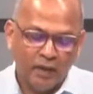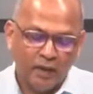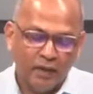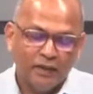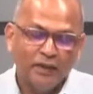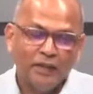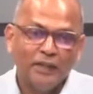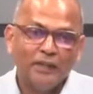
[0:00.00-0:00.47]

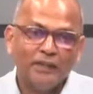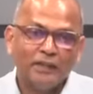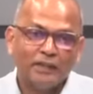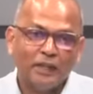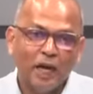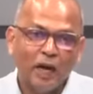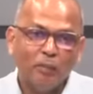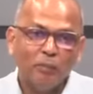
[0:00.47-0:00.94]
These
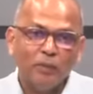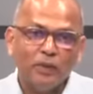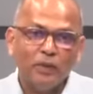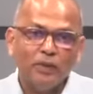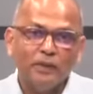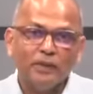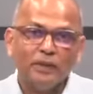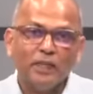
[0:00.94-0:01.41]

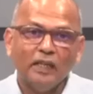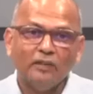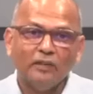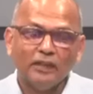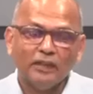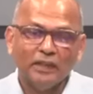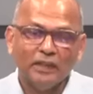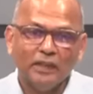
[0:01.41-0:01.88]
samples have
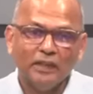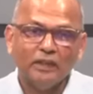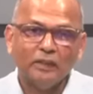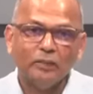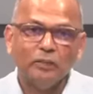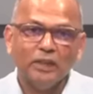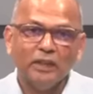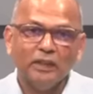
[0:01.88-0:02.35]

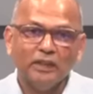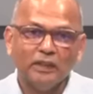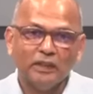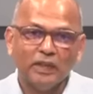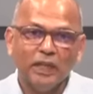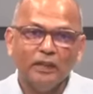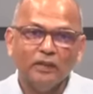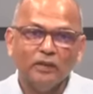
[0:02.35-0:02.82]
since been
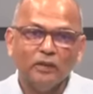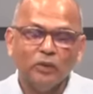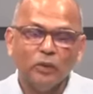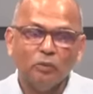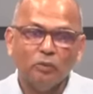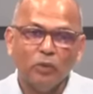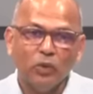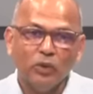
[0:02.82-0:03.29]
sent
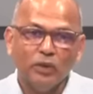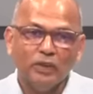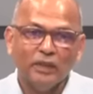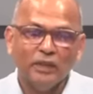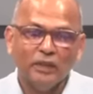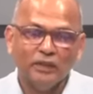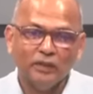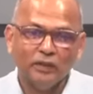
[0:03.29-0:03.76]
to
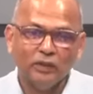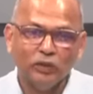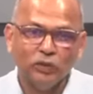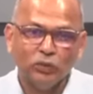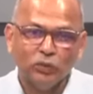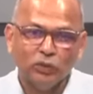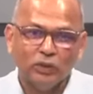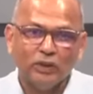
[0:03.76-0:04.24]
both
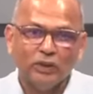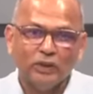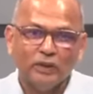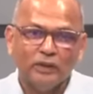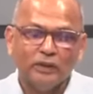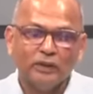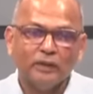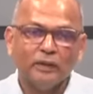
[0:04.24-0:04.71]

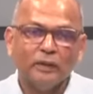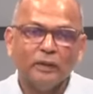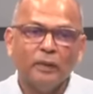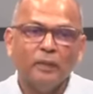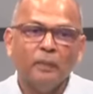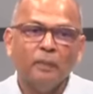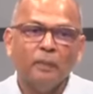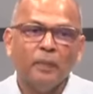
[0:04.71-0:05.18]
institutions,
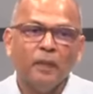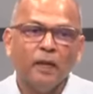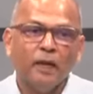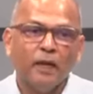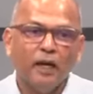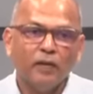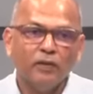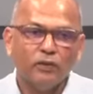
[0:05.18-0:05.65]

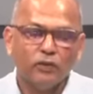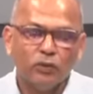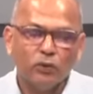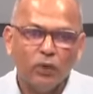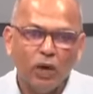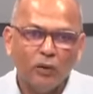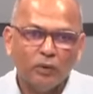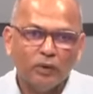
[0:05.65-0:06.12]
and
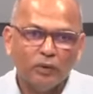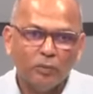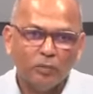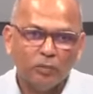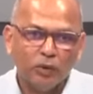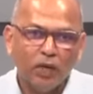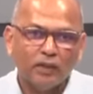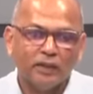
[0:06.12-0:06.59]
throughout the
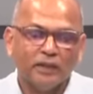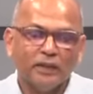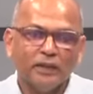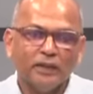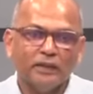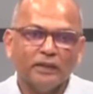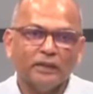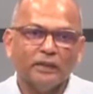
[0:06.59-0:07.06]

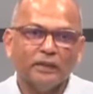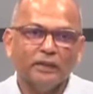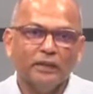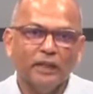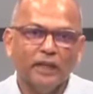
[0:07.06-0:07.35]
process, they